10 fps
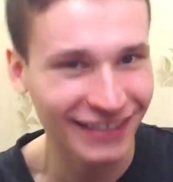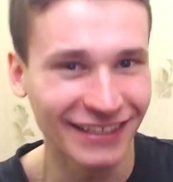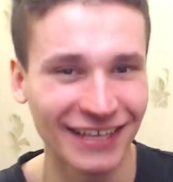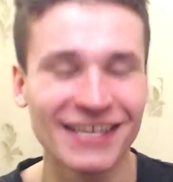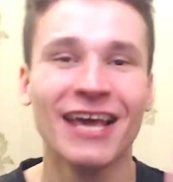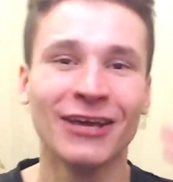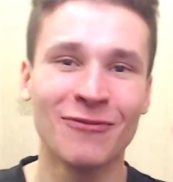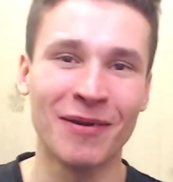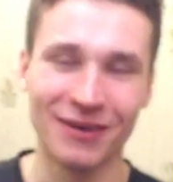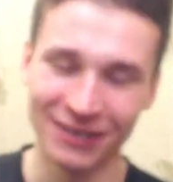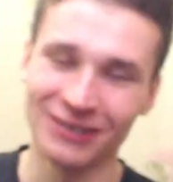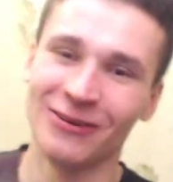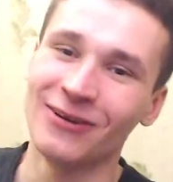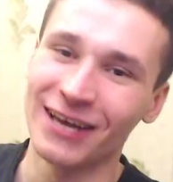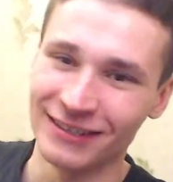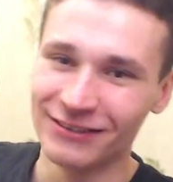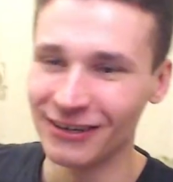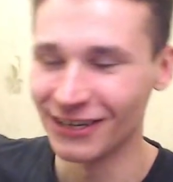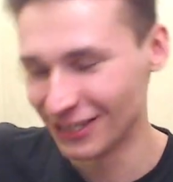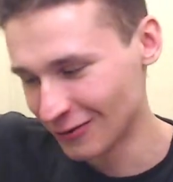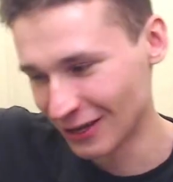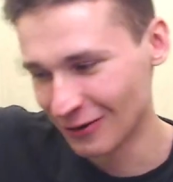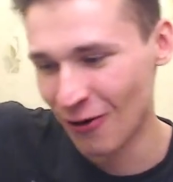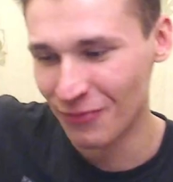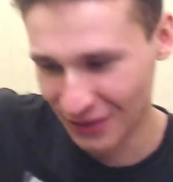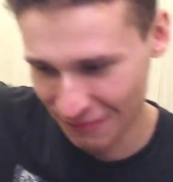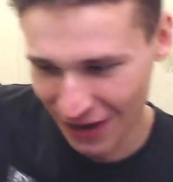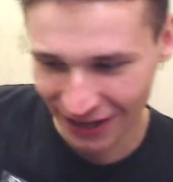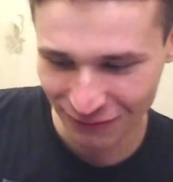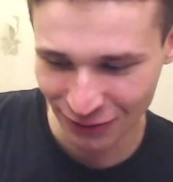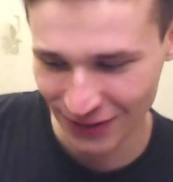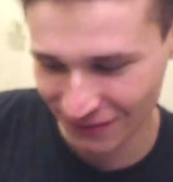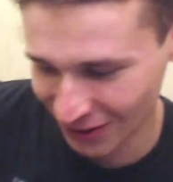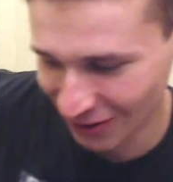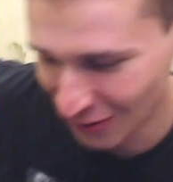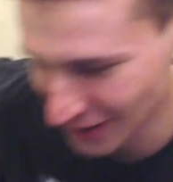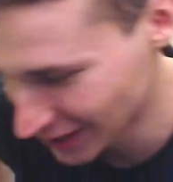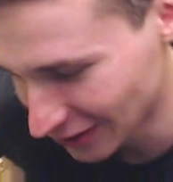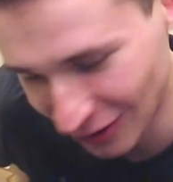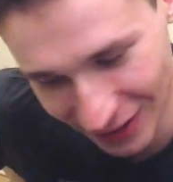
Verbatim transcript: yes you may you can you can open my first video on the channel